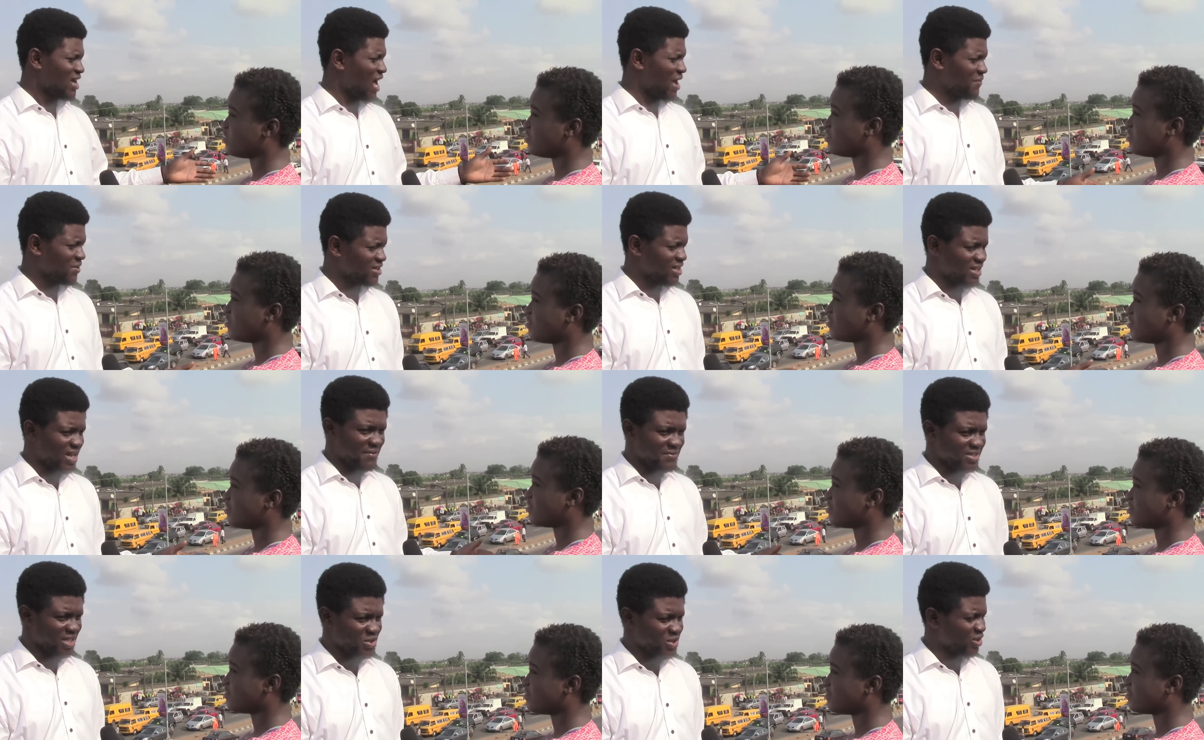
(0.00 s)
Speaker 1: having that,
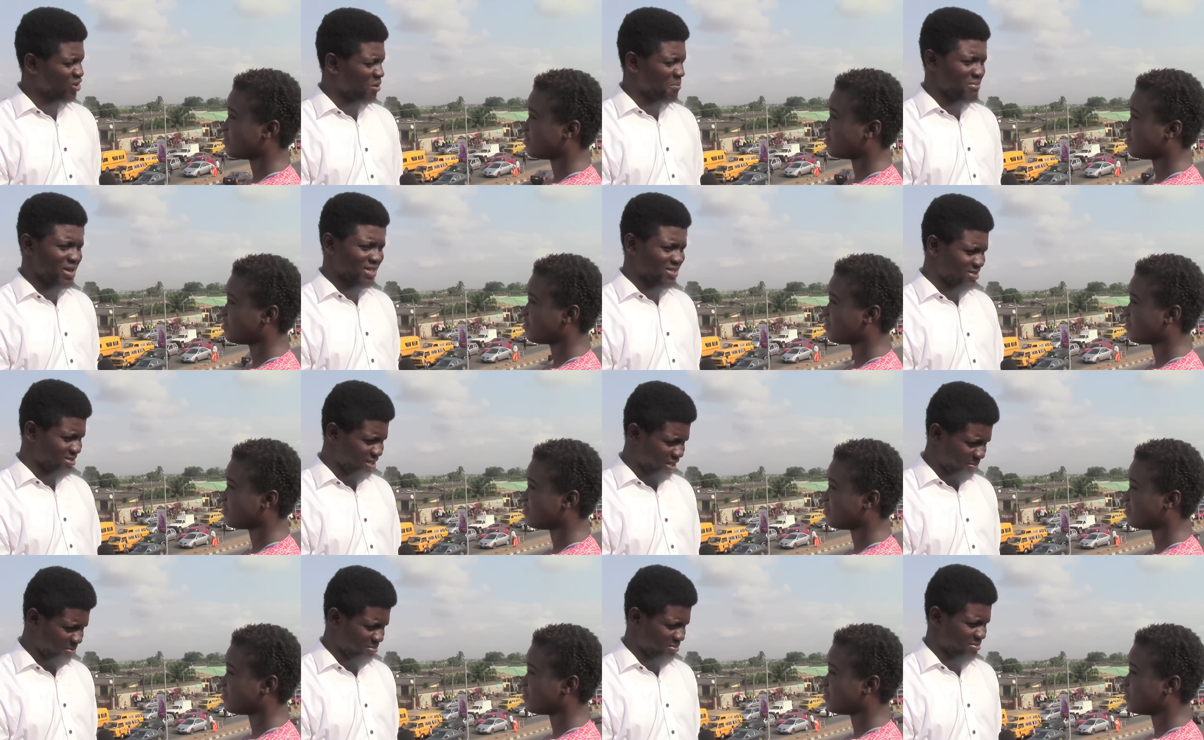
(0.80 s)
having that, you cannot mix
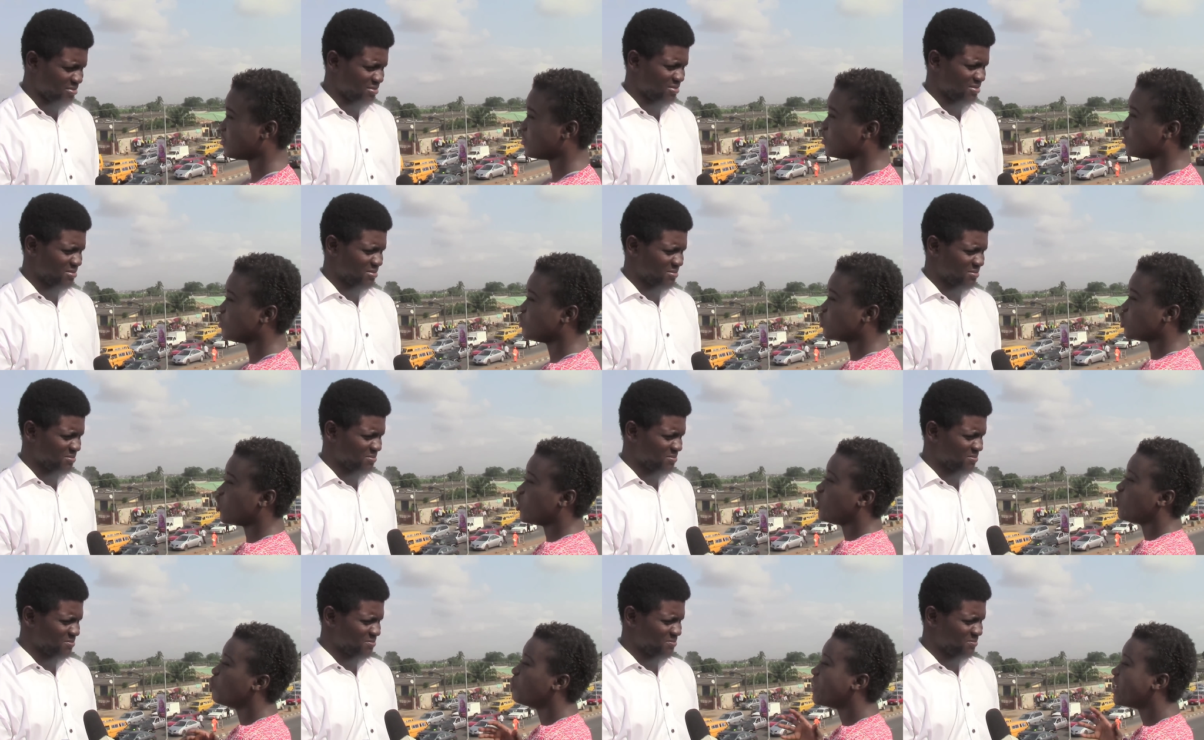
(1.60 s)
them.
Speaker 2: So
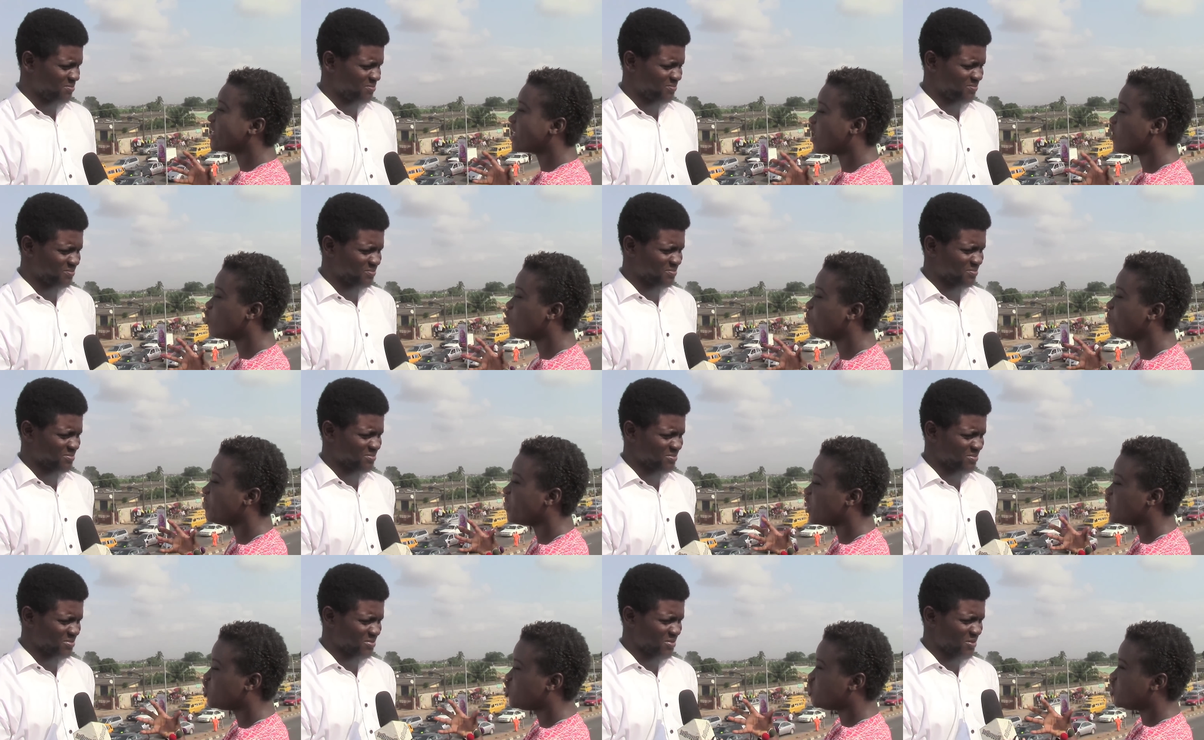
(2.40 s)
a woman cannot
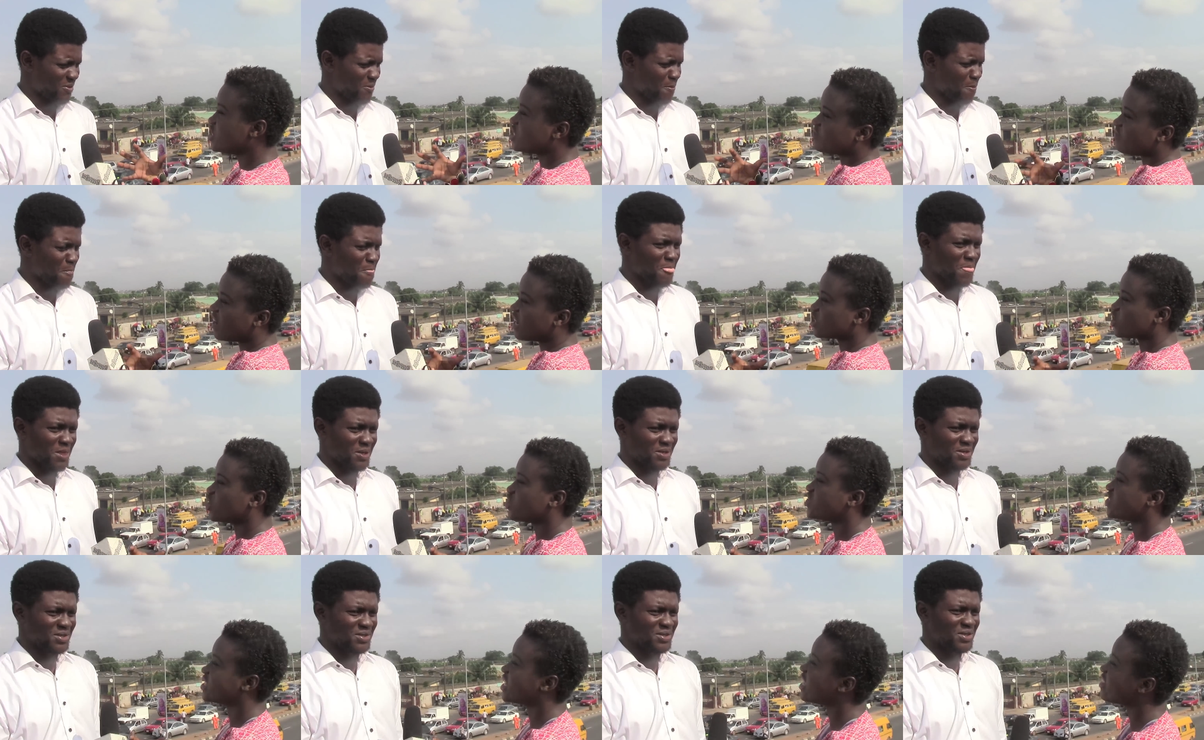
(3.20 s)
merge these
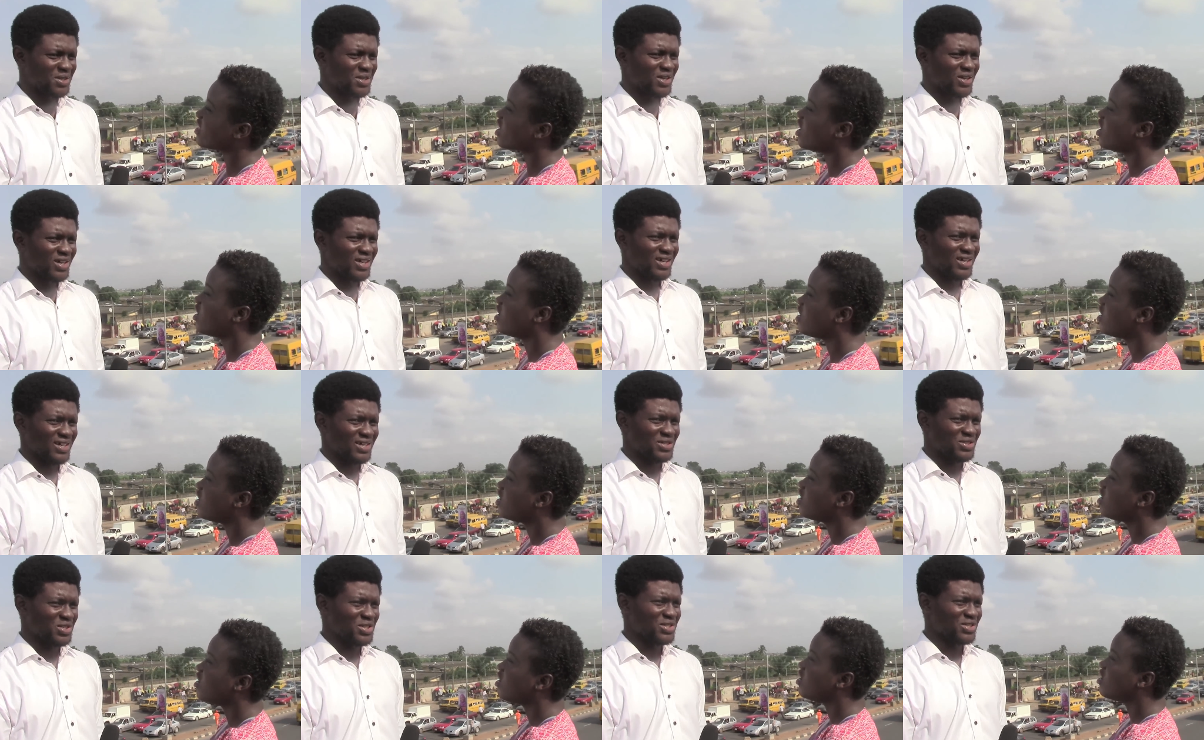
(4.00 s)
factors together.
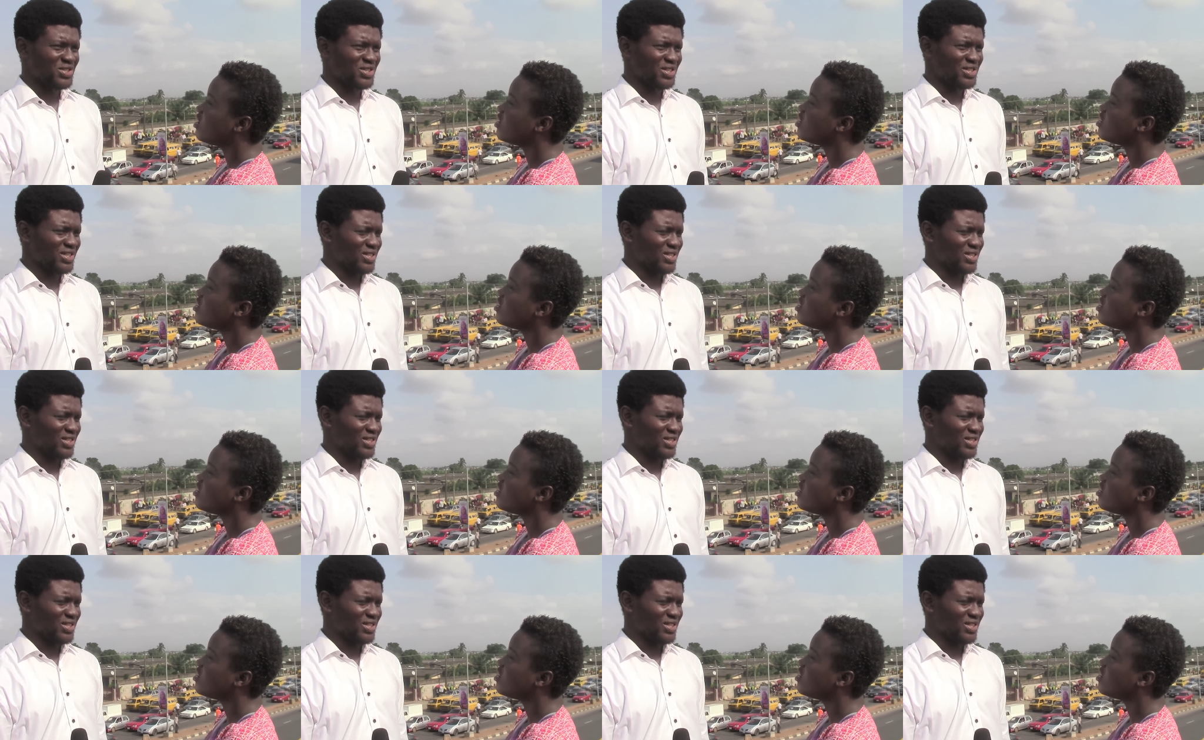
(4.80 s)
Speaker 1: You see, you see,